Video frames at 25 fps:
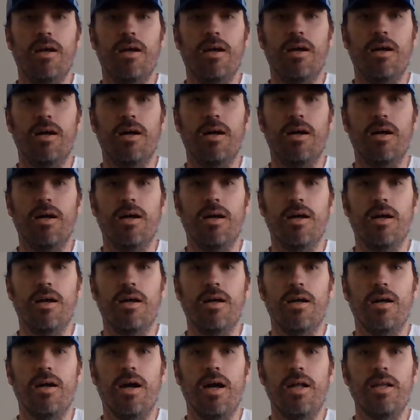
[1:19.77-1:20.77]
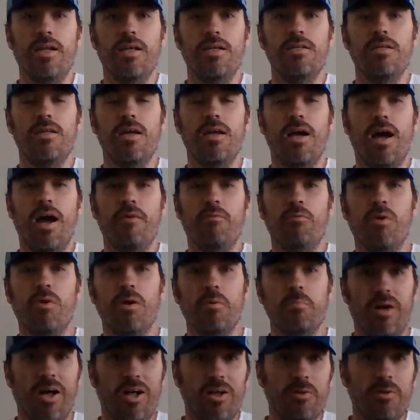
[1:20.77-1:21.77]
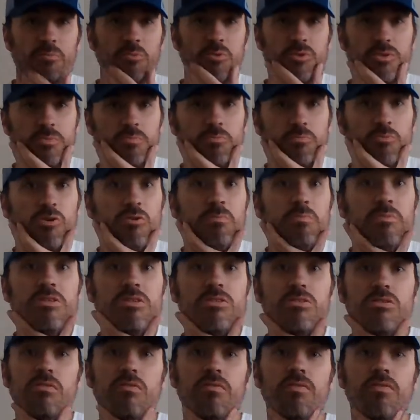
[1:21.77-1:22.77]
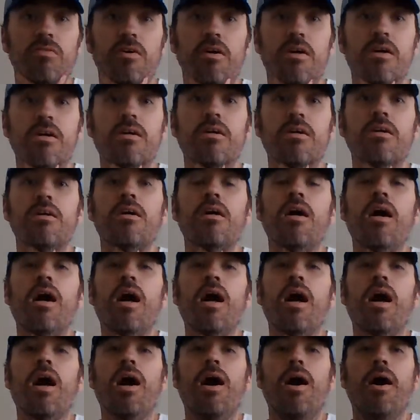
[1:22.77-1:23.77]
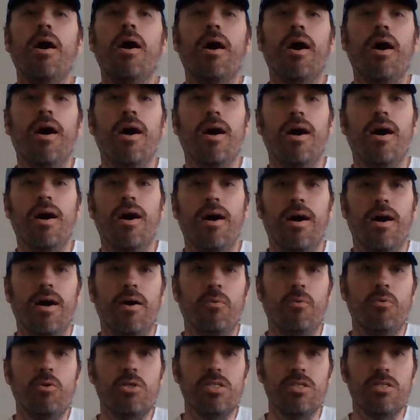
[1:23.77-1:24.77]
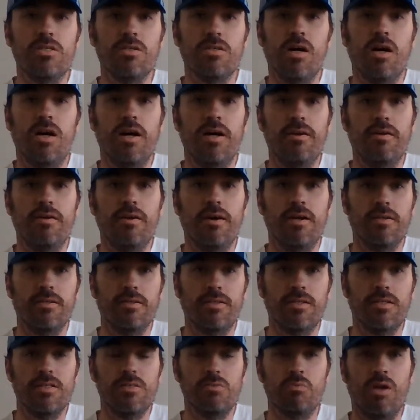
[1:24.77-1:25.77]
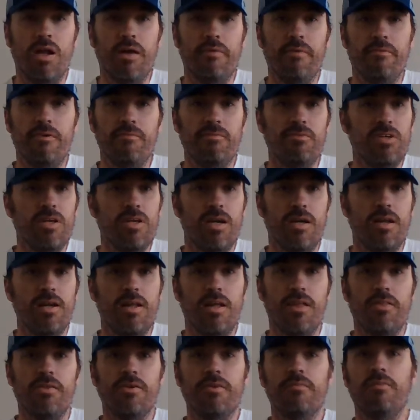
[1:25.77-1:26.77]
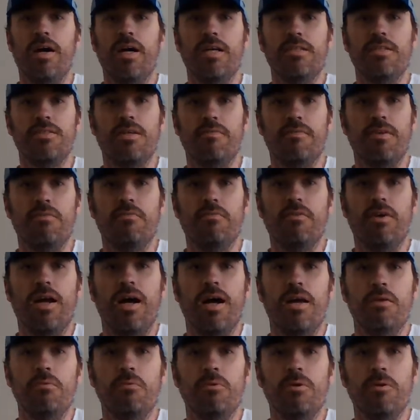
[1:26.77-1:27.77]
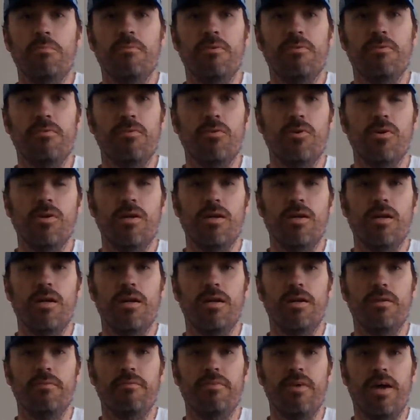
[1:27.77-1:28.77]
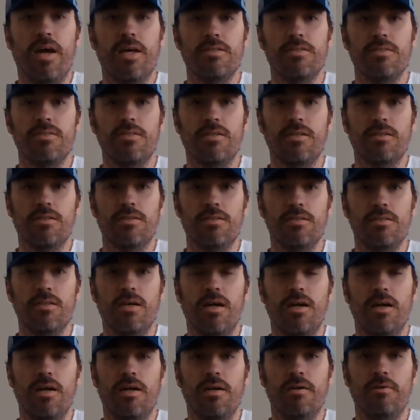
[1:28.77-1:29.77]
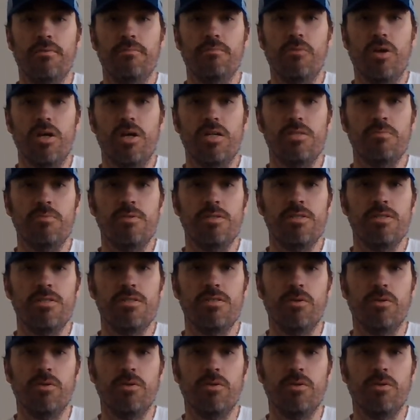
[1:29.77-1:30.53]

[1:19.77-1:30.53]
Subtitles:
I did have one bowel movement so far. Which is odd on because when I've ever done any other fast, I've never had one before on a fasting regimen.